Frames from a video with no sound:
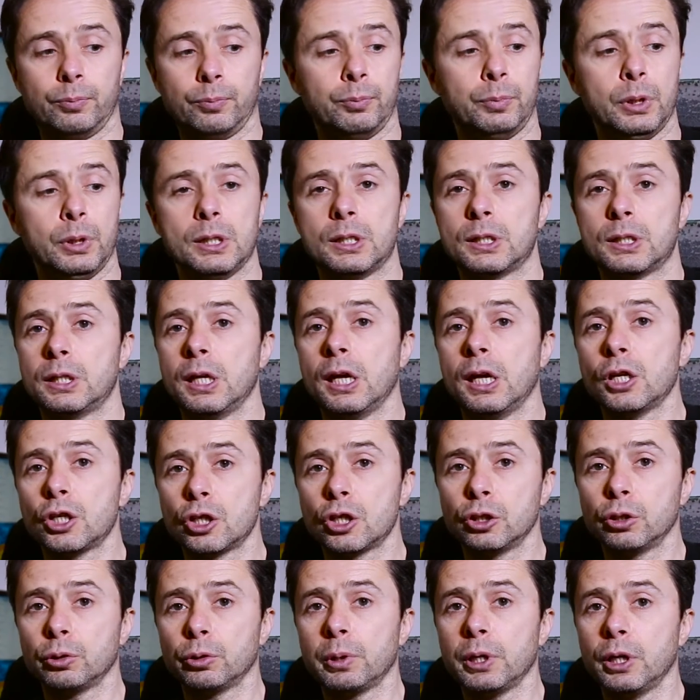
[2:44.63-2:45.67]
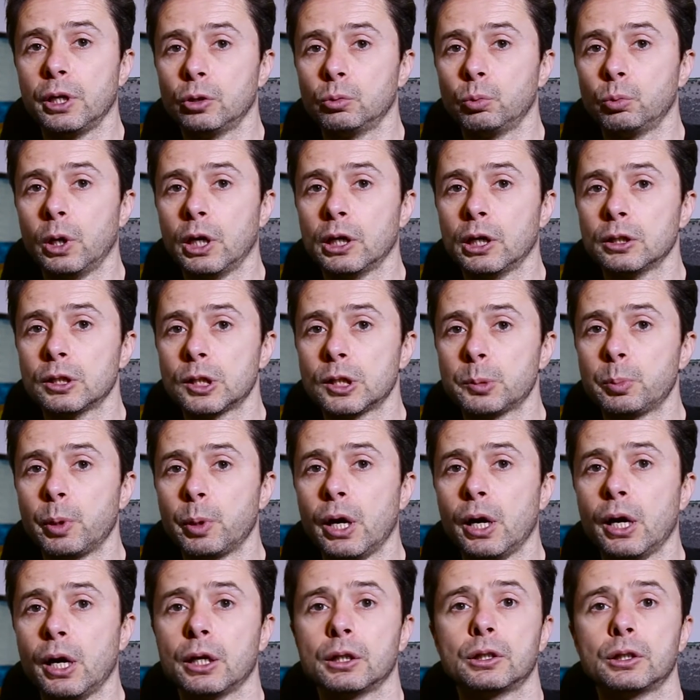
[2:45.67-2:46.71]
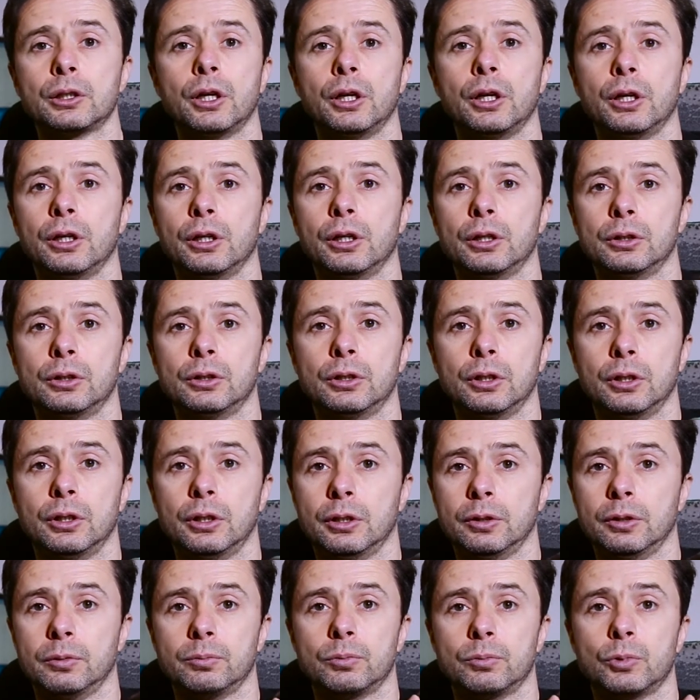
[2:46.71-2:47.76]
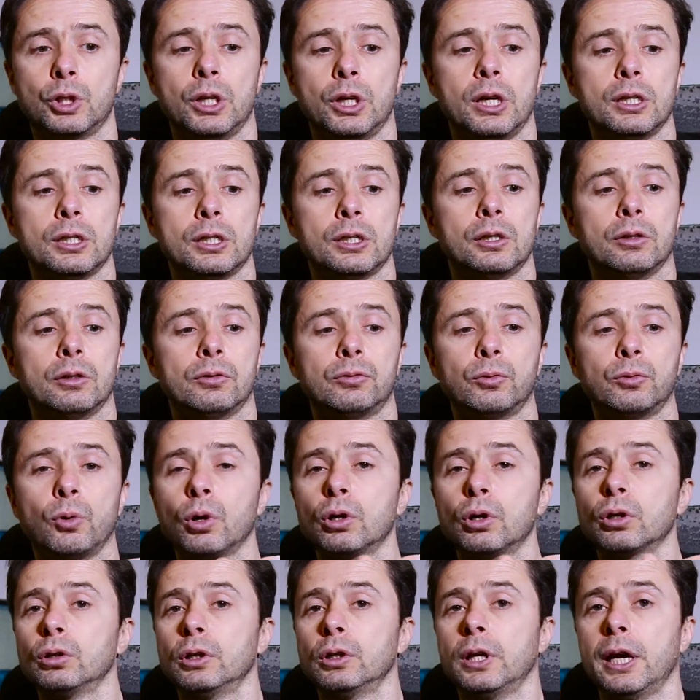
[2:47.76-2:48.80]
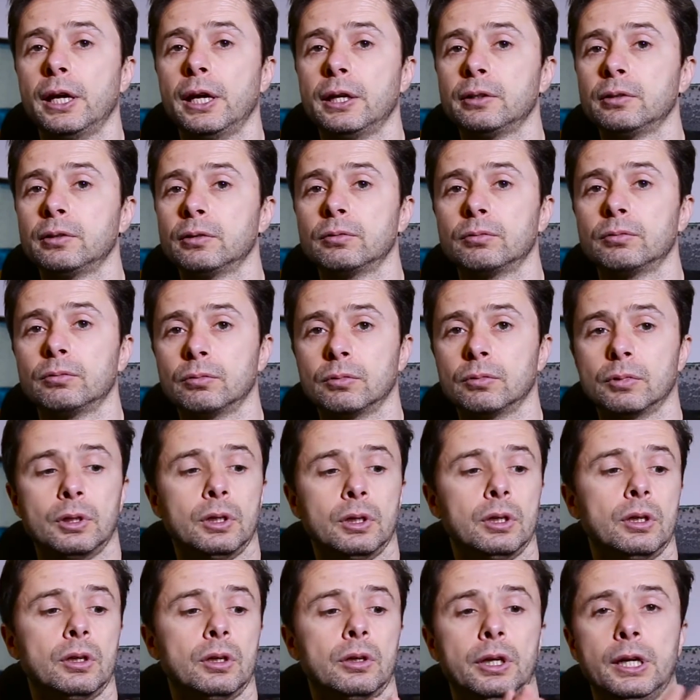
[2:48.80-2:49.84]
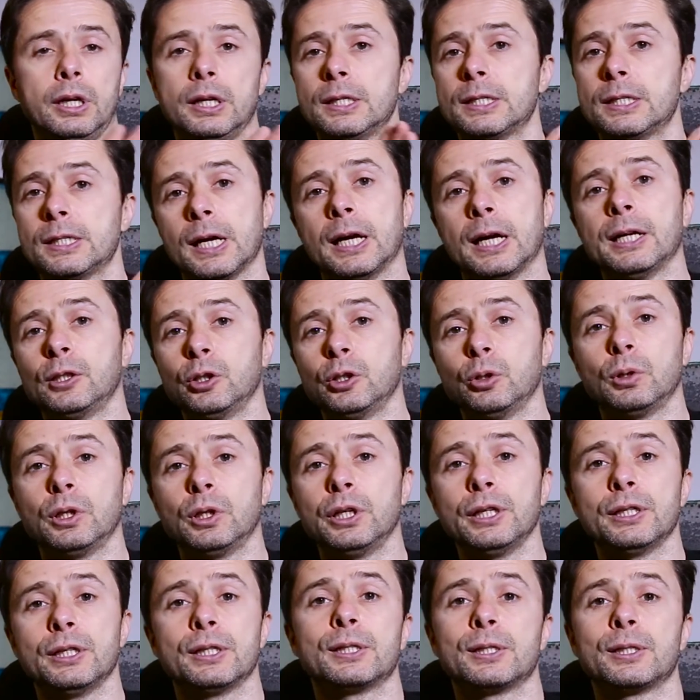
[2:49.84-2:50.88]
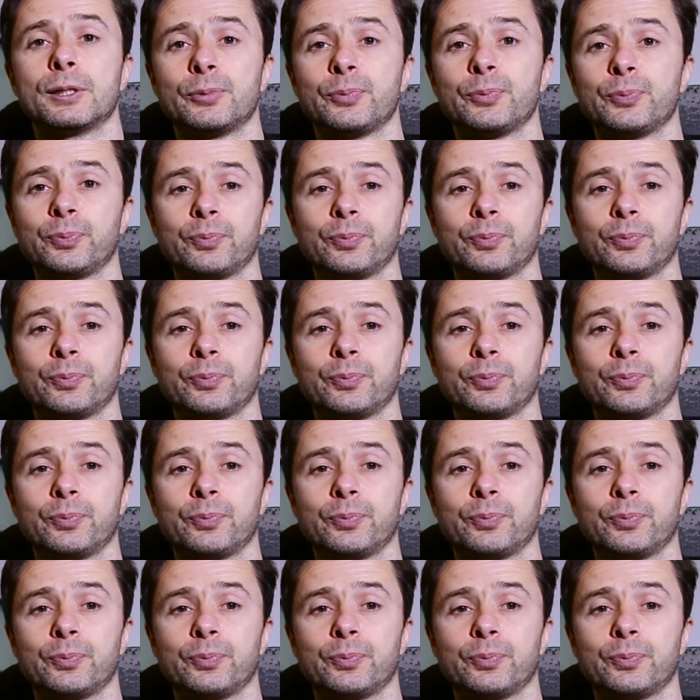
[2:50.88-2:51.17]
be stationary in one spot and change the focal length inside your lens.